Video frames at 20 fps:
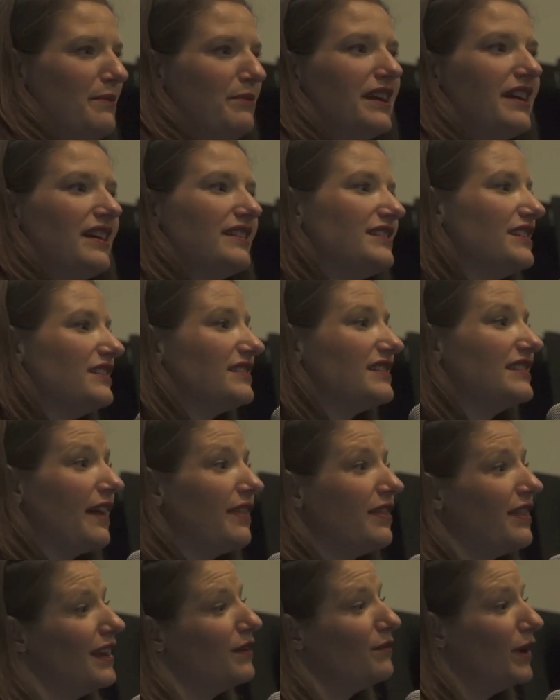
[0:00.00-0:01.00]
because there's
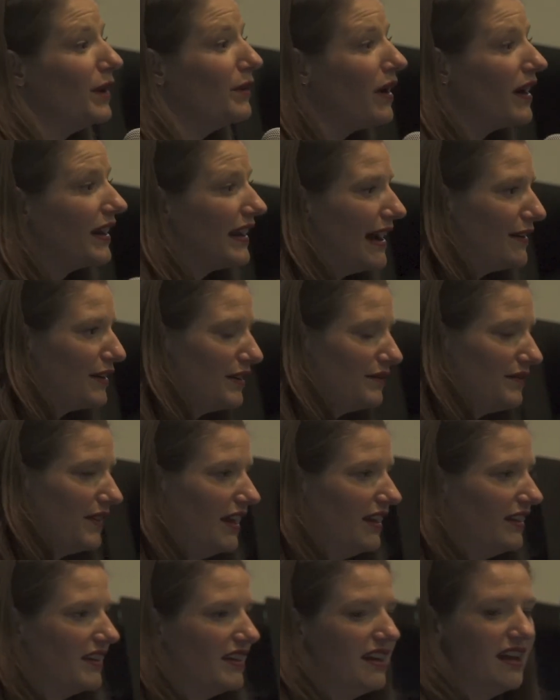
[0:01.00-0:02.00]
nothing we want out of
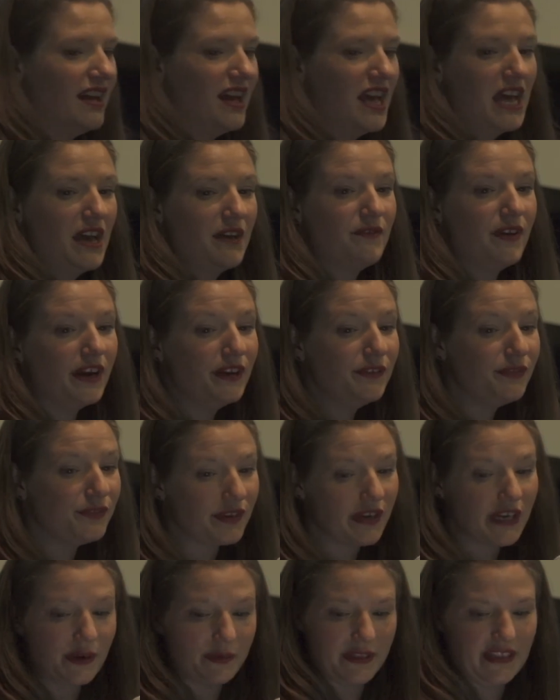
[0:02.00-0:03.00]
it. Very
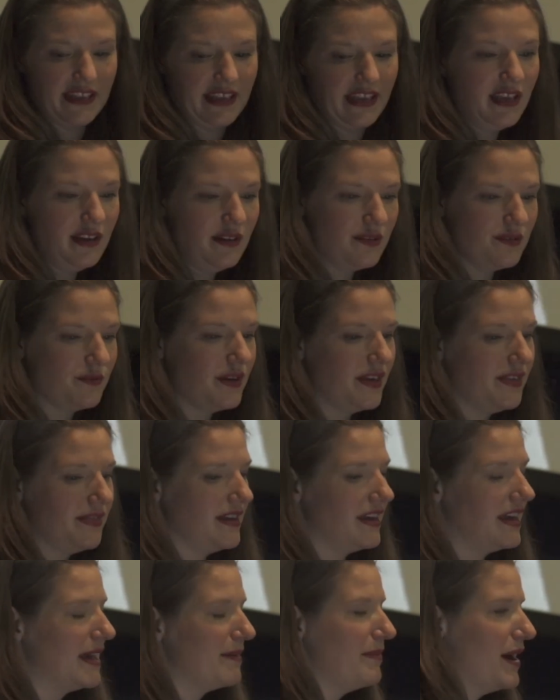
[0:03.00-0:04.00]
frequently, we
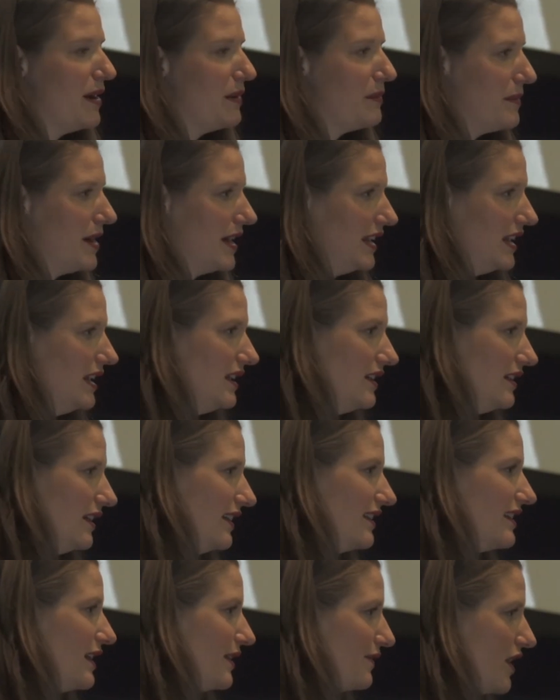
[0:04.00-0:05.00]
think about money
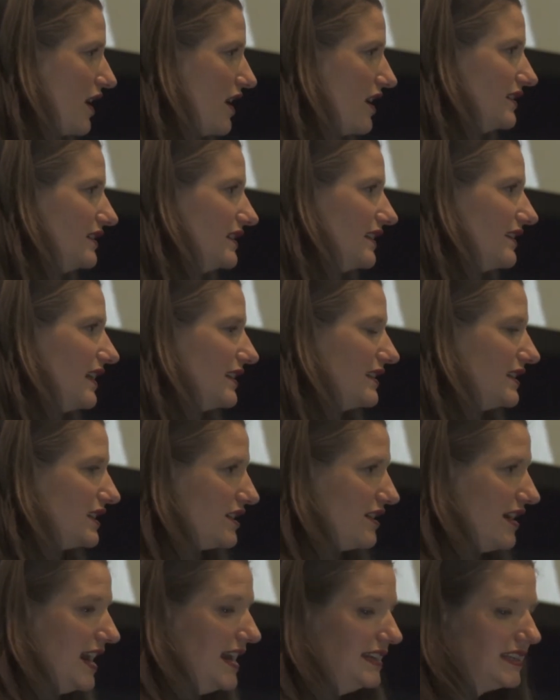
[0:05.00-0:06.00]
and gift cards, and that's
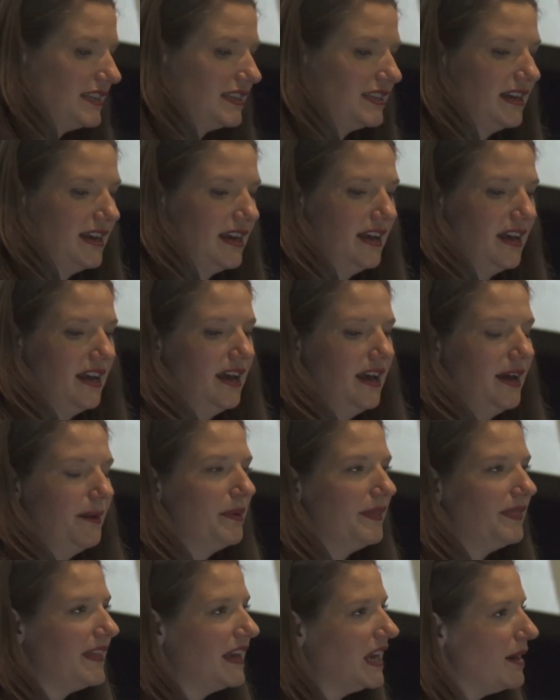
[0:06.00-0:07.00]
great.
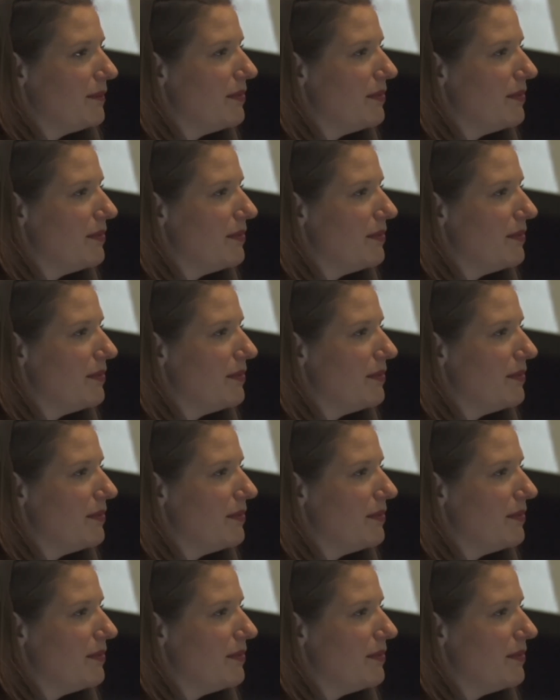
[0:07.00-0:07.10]
But think